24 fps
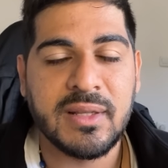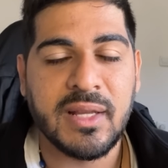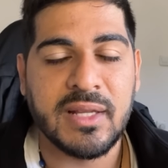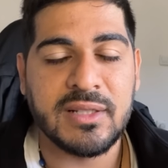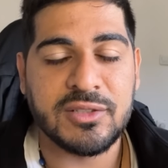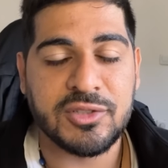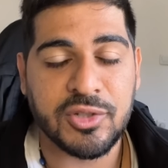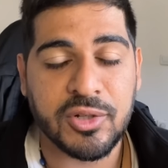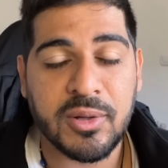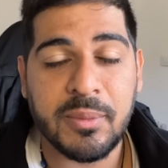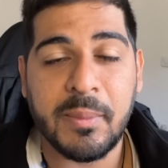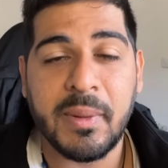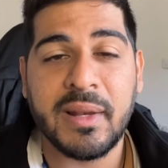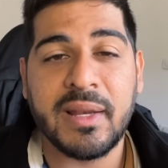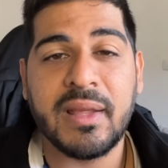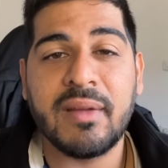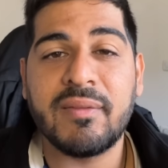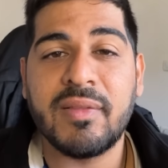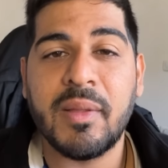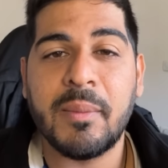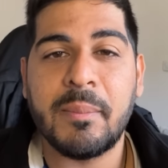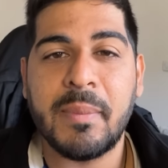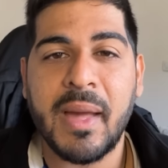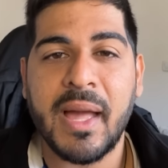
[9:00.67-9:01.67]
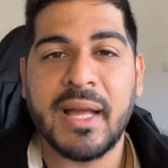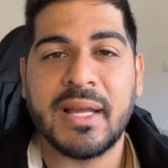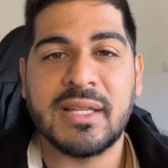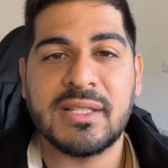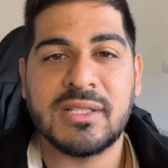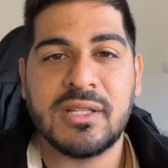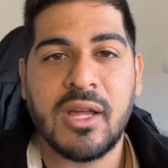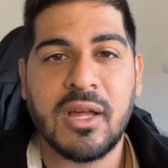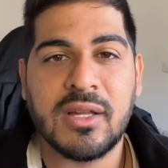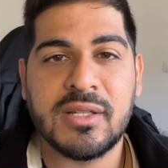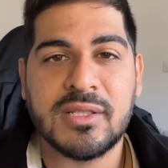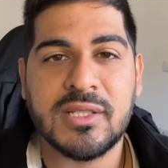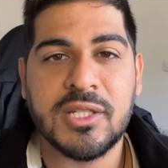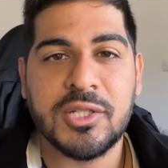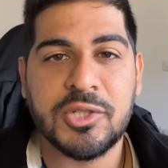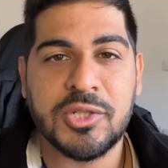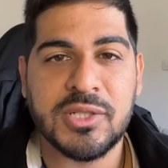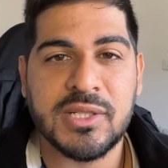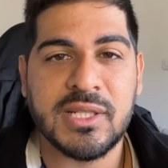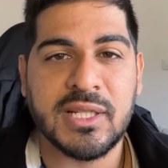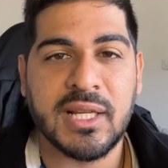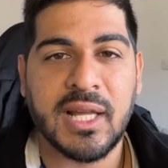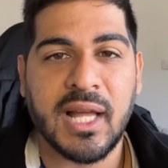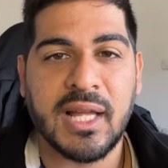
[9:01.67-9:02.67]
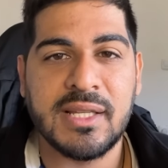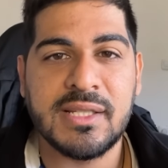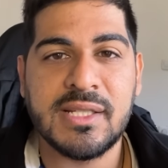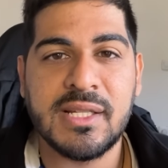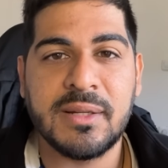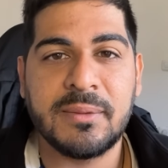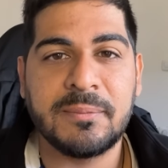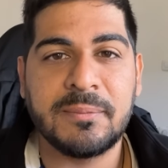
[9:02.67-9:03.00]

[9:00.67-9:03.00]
and took many of them back as hostages in Gaza.